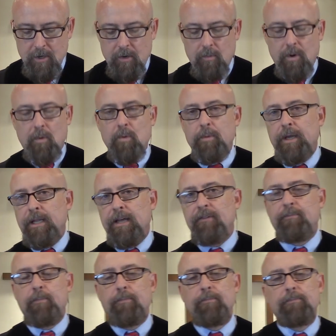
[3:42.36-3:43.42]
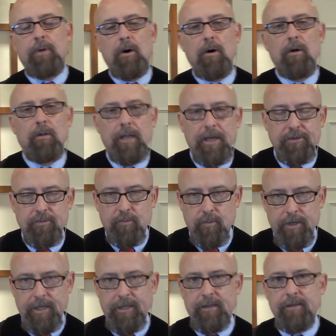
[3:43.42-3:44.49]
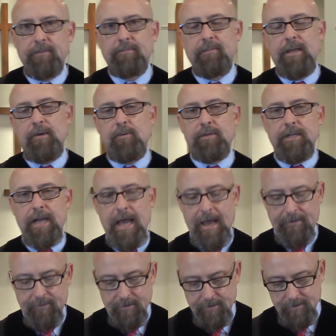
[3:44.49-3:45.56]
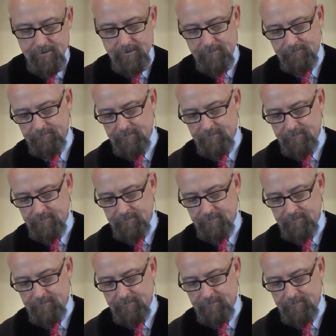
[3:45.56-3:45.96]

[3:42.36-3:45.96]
Well, when we left Paul last week, he was in Athens.